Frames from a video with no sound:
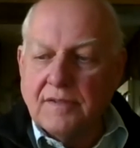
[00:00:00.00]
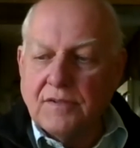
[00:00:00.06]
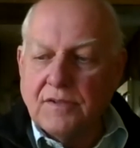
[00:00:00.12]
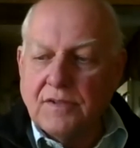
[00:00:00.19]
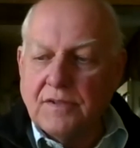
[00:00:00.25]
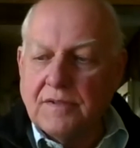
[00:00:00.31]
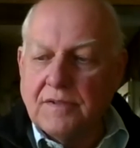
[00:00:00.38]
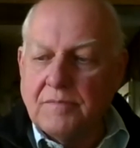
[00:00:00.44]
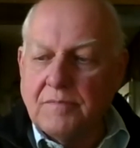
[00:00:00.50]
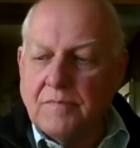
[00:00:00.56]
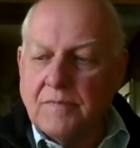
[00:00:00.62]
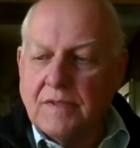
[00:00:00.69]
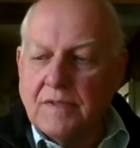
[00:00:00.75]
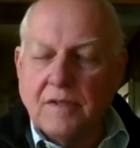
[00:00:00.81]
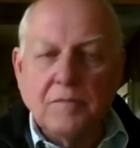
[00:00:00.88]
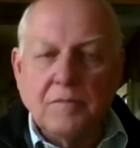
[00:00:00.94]
should,
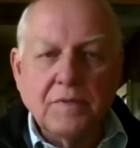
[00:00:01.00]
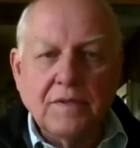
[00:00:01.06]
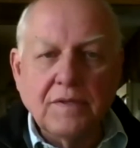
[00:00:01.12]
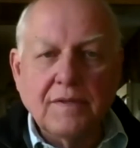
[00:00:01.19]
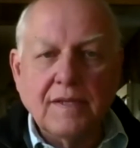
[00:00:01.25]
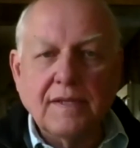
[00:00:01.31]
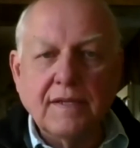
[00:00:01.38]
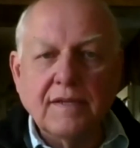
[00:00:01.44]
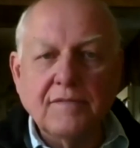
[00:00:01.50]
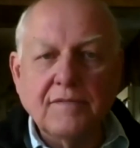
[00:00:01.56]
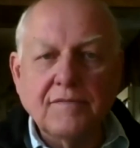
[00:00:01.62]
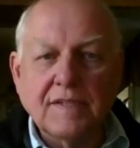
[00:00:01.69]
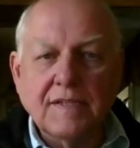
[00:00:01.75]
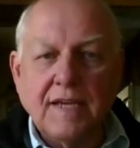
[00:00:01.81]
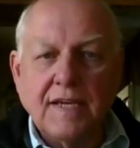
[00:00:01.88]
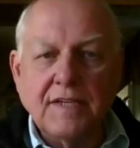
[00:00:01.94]
you know, be thinking of
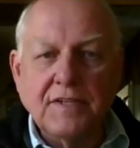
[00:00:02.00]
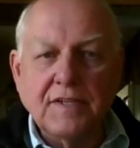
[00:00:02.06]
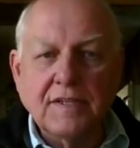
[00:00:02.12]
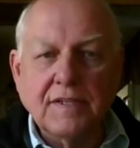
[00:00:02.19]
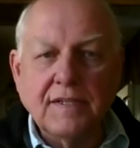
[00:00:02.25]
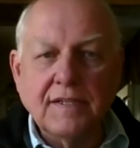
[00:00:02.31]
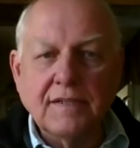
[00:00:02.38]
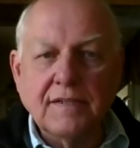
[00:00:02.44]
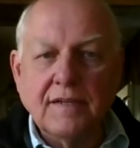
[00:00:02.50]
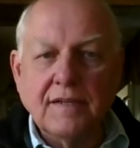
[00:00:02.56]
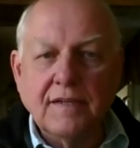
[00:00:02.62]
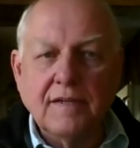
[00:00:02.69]
engaging in?